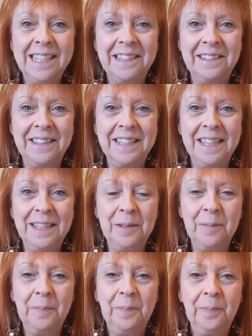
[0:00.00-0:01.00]
started.
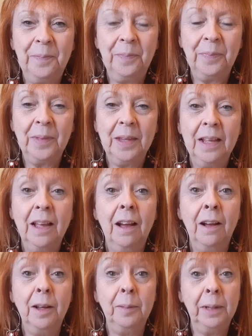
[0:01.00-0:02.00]

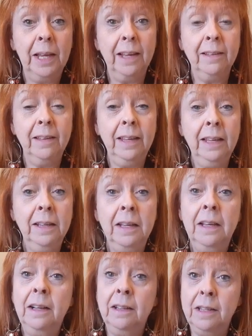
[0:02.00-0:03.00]
I'm Kathy.
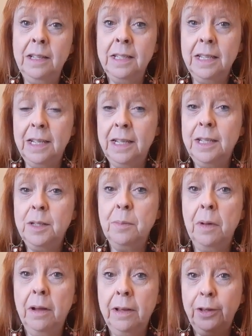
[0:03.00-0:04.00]
This is
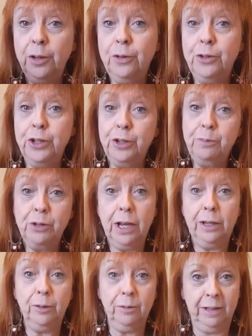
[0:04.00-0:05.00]
my YouTube
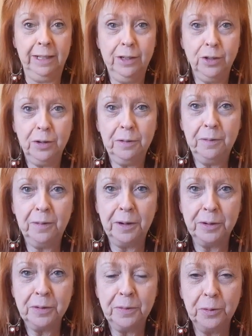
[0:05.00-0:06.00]
channel, ESOL
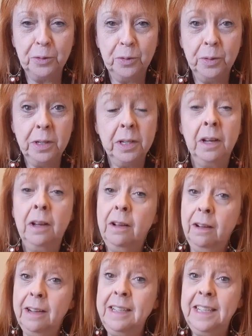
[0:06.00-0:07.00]
Fast Forward.
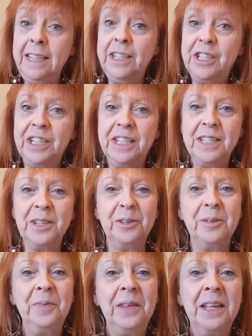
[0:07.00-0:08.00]
I teach
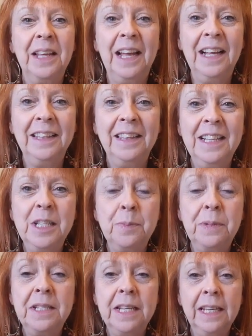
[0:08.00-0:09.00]
ESOL, and this
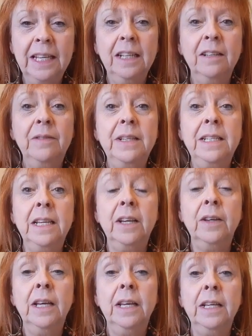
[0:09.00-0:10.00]
particular
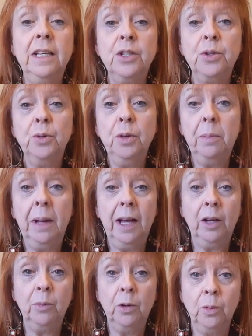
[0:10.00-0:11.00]
video is all
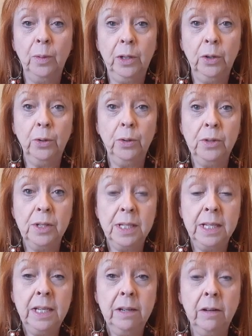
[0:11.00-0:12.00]
about what we call the
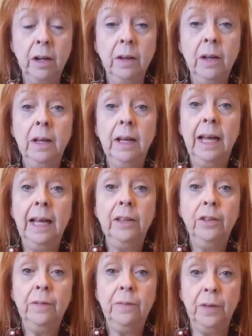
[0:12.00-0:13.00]
zero
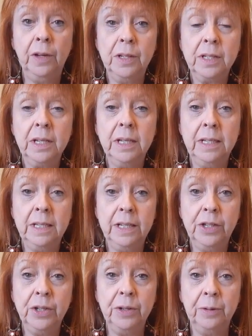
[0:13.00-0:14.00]
and the first
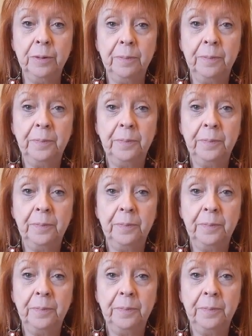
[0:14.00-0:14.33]
conditional.